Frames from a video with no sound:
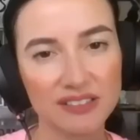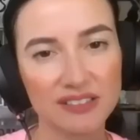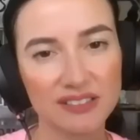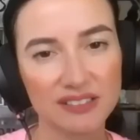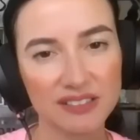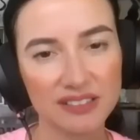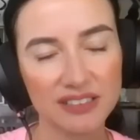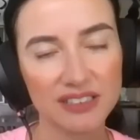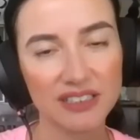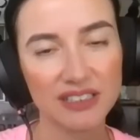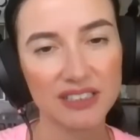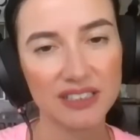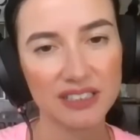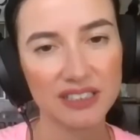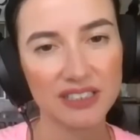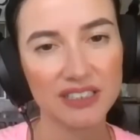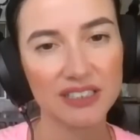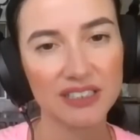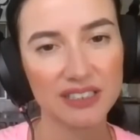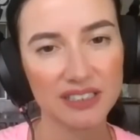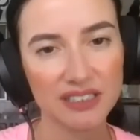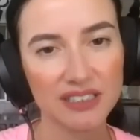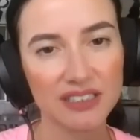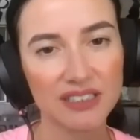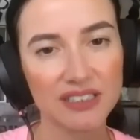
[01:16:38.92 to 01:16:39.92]
And the
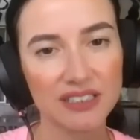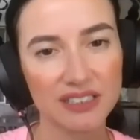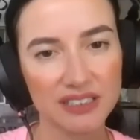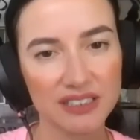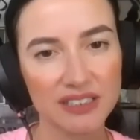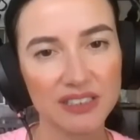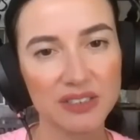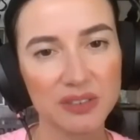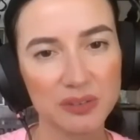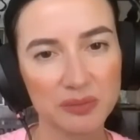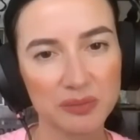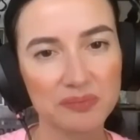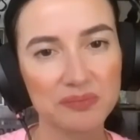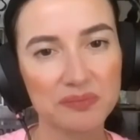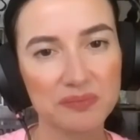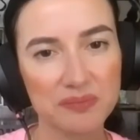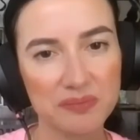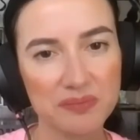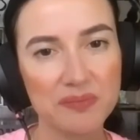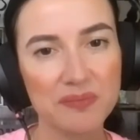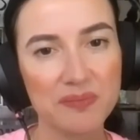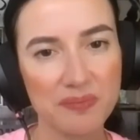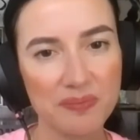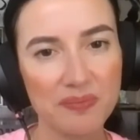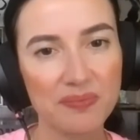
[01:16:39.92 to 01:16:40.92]
stock that
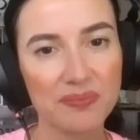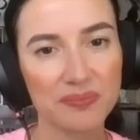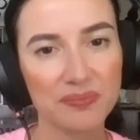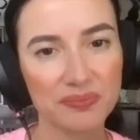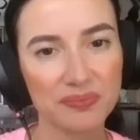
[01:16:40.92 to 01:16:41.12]
results of that